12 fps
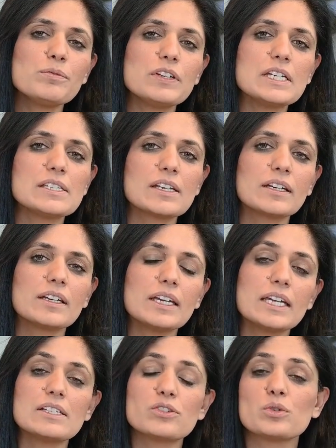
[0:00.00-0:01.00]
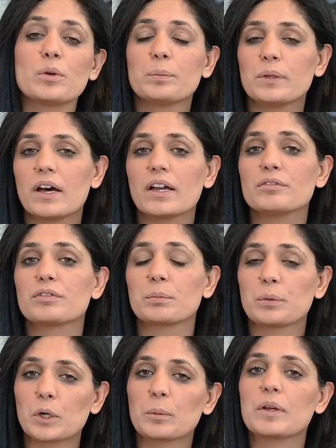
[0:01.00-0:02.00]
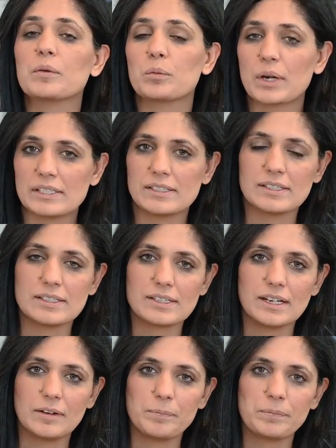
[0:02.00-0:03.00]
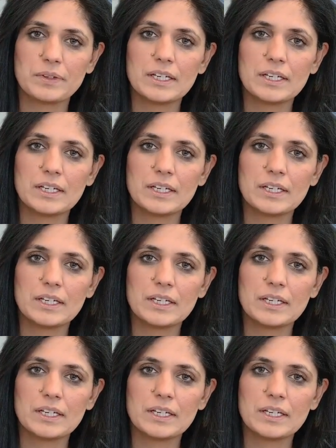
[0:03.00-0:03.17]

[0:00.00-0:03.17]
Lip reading: Visa is to apply for permanent residency.